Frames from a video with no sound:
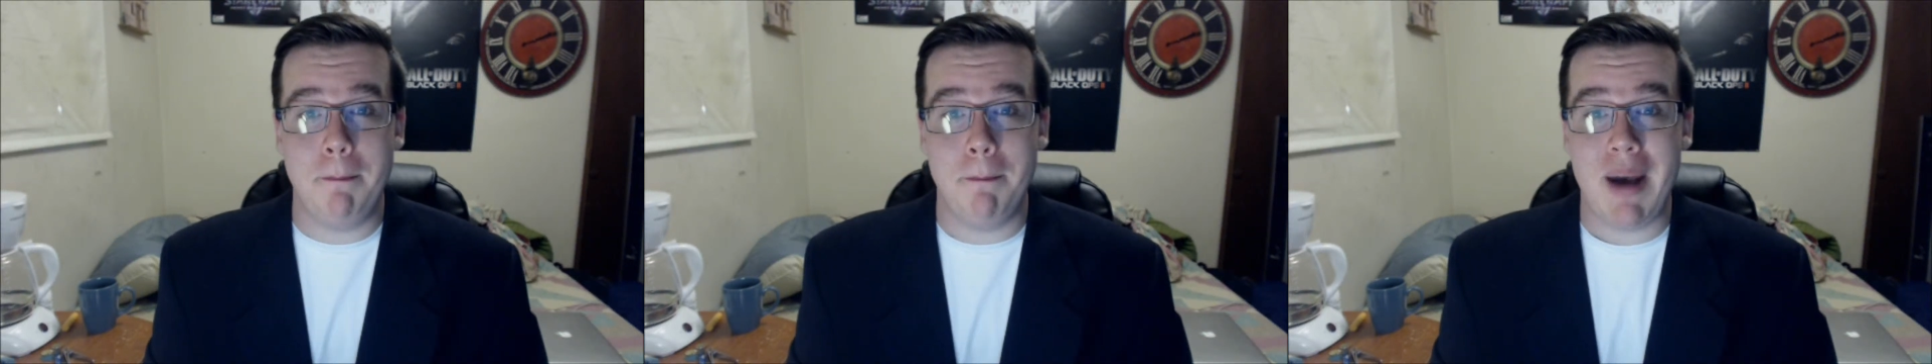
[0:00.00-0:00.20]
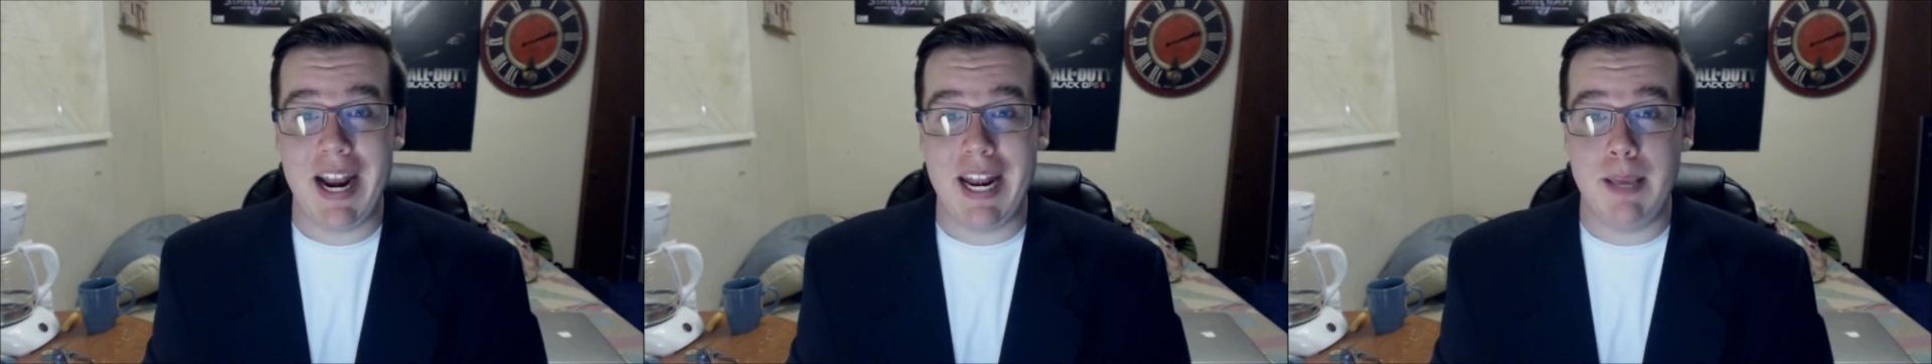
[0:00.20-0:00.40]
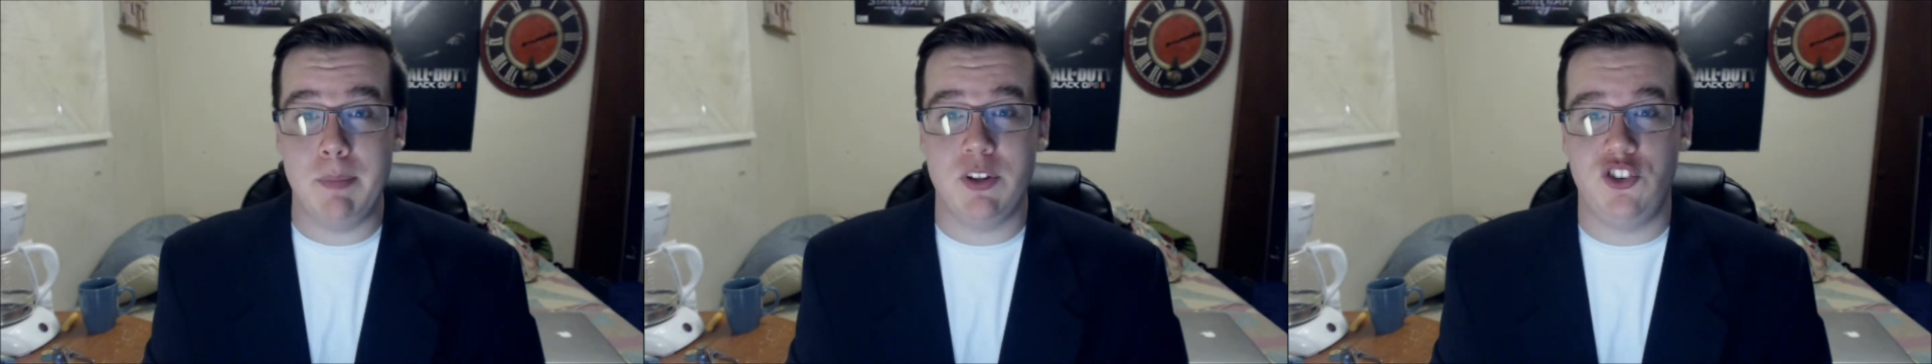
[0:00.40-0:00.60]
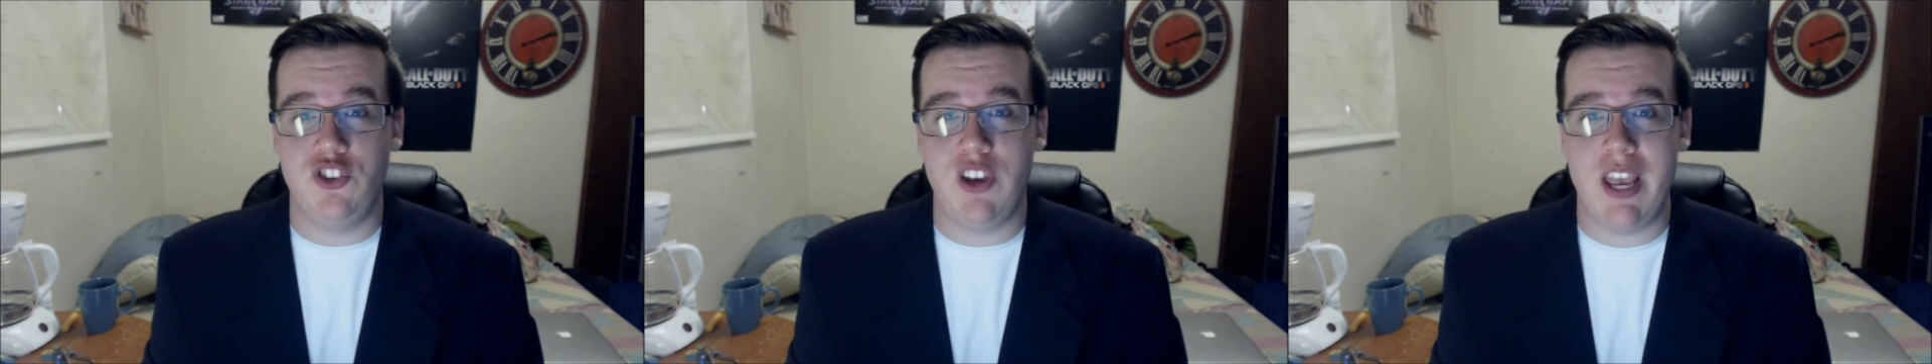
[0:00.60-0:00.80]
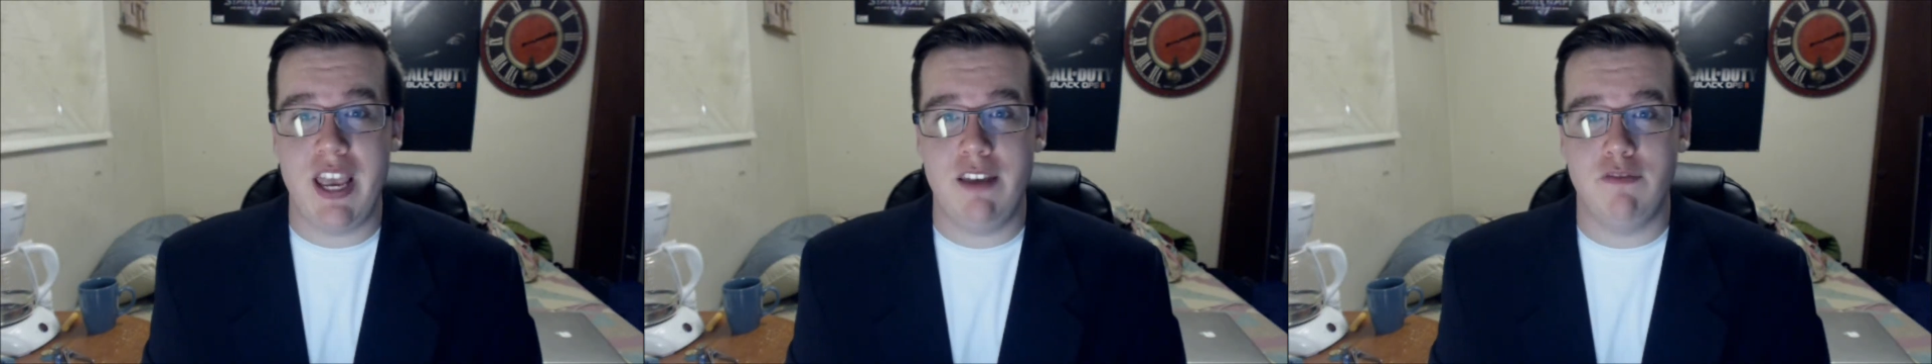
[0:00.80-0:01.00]
My name is
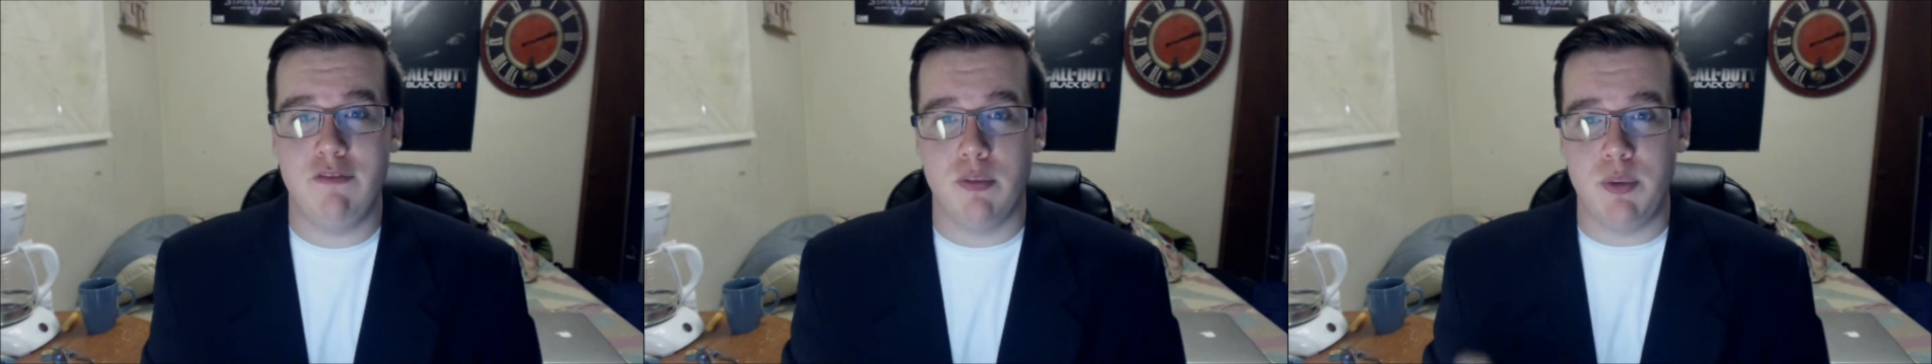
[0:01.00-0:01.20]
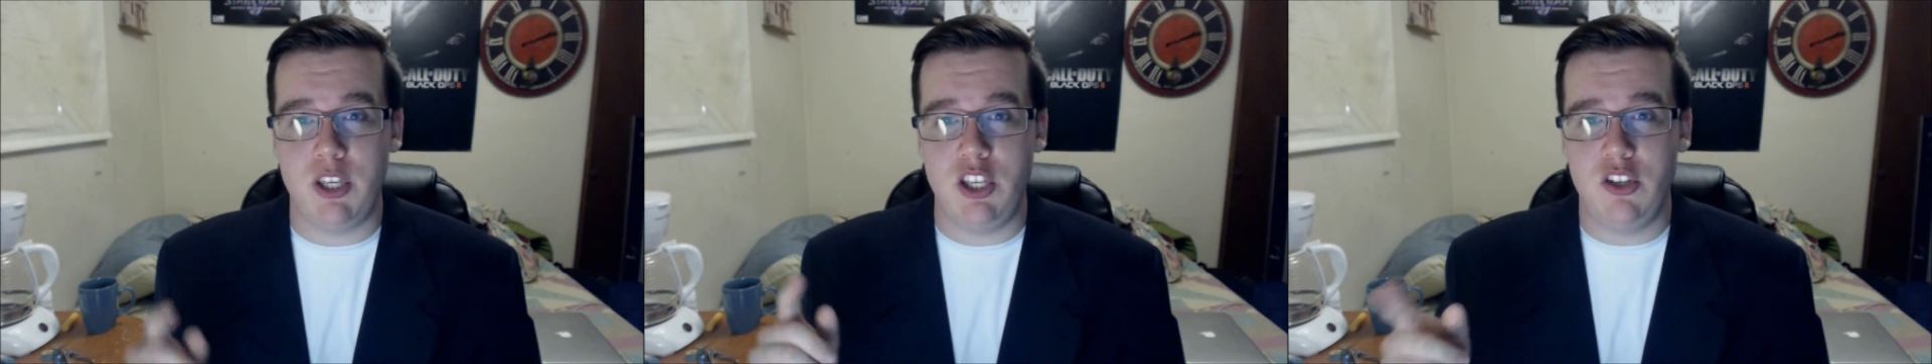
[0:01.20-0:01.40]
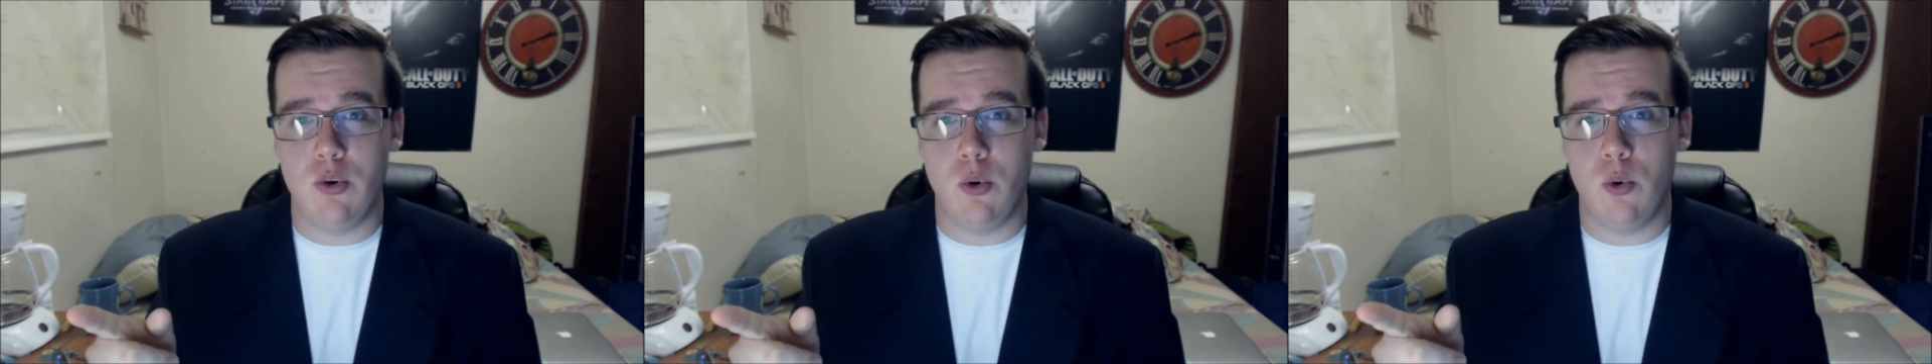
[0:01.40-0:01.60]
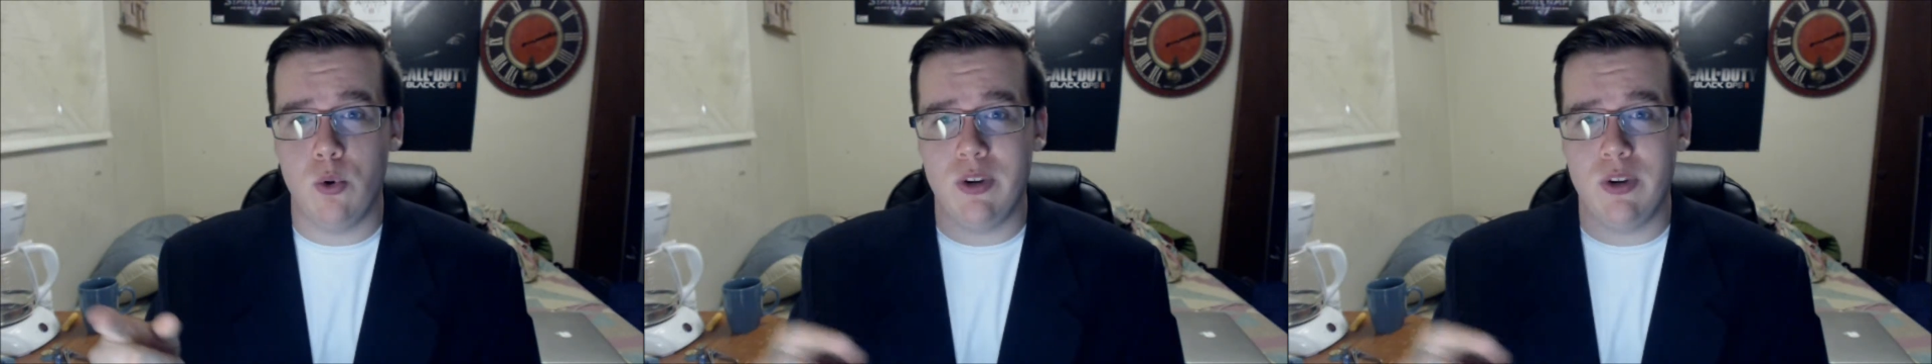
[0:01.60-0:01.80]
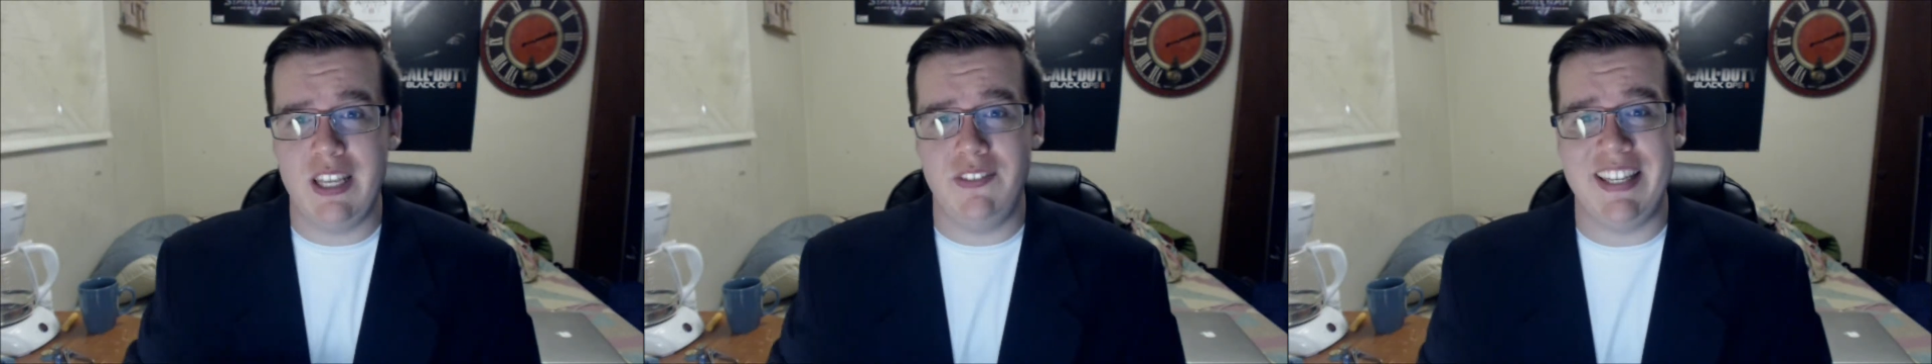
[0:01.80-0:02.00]
Jay from
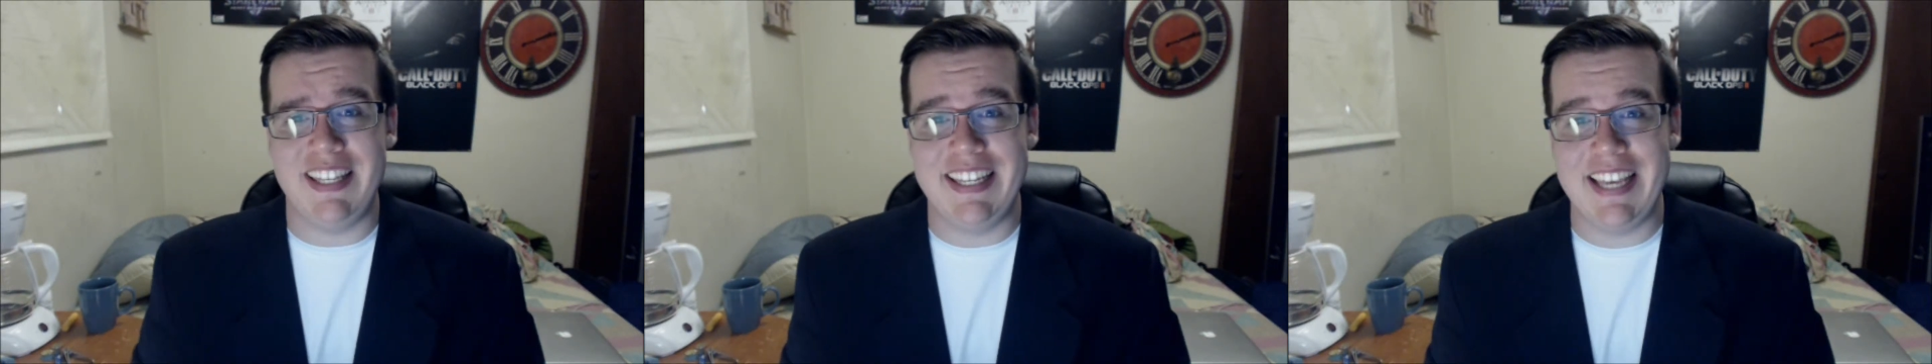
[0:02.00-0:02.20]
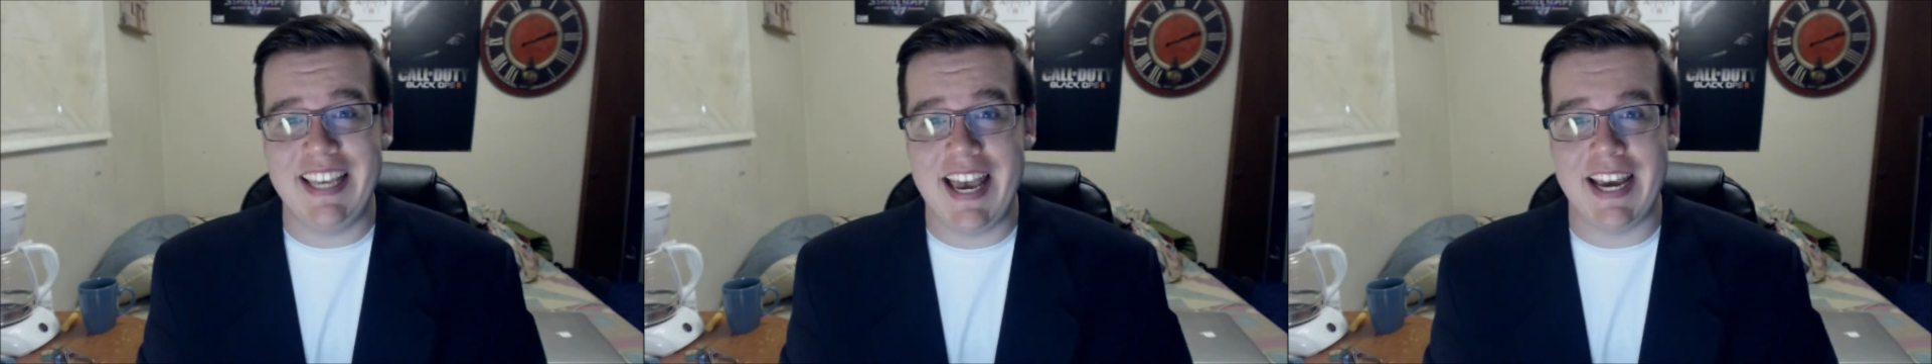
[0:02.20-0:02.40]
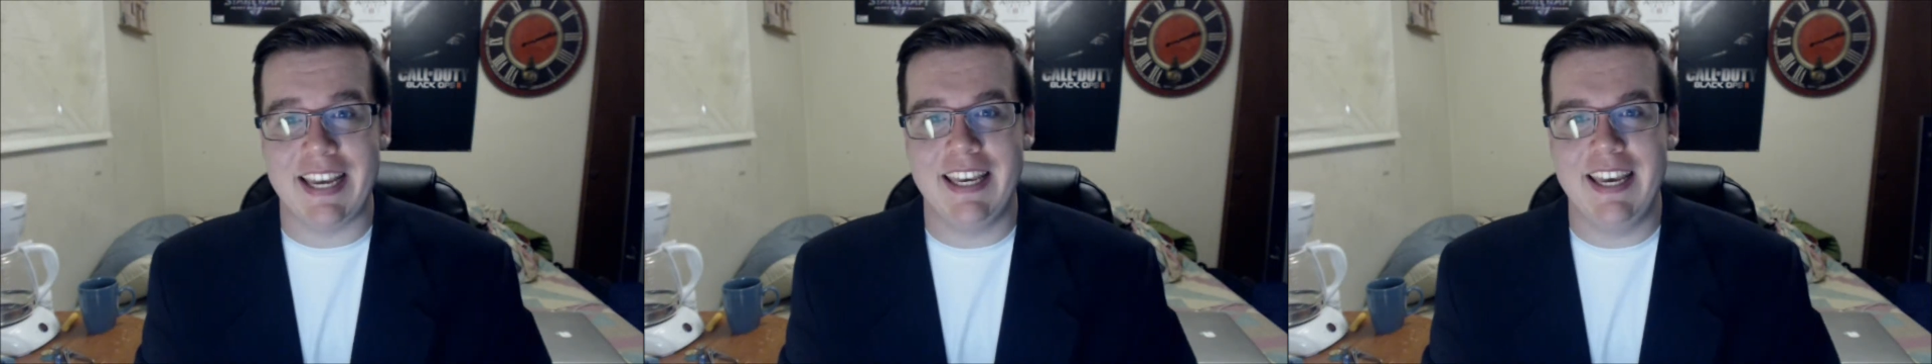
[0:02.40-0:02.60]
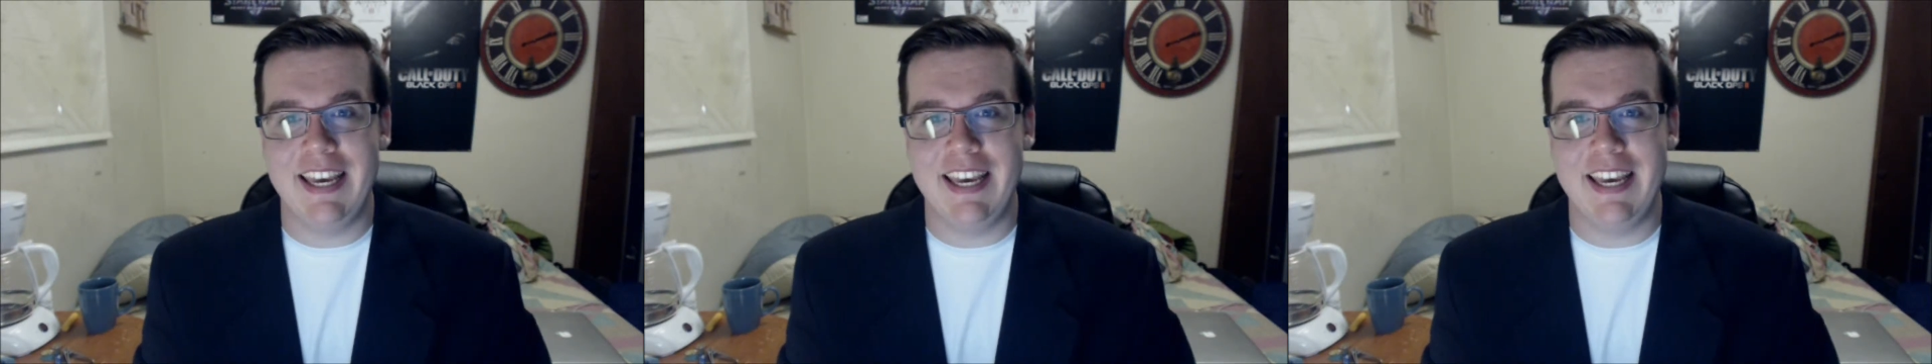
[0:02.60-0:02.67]
Your TV Tech.